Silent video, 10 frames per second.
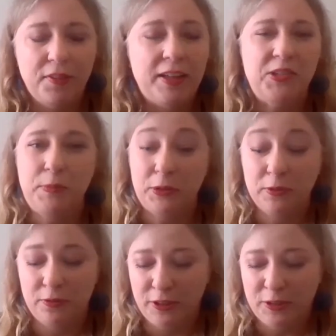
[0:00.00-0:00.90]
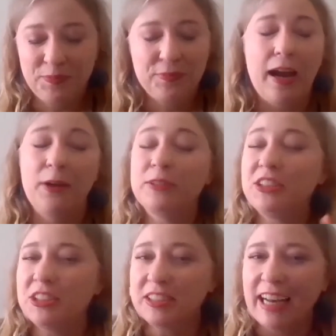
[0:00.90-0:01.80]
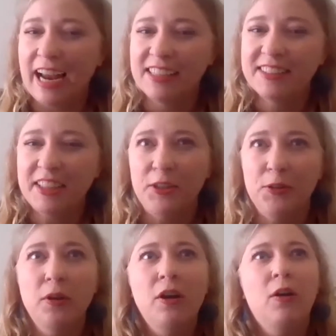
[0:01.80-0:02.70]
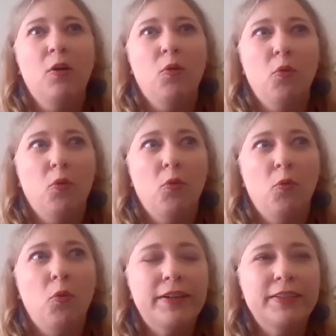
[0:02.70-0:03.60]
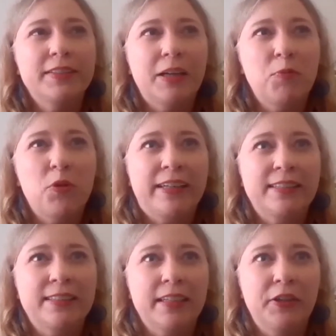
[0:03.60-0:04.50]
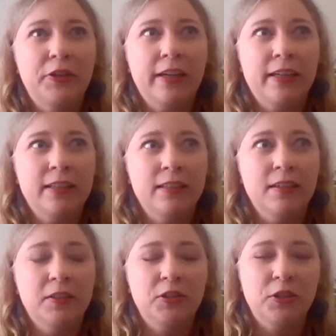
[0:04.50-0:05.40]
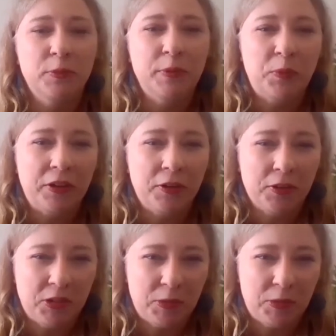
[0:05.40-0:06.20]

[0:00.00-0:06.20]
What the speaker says: That's beautiful. I was just going to ask you, what are some ways that you can determine whether the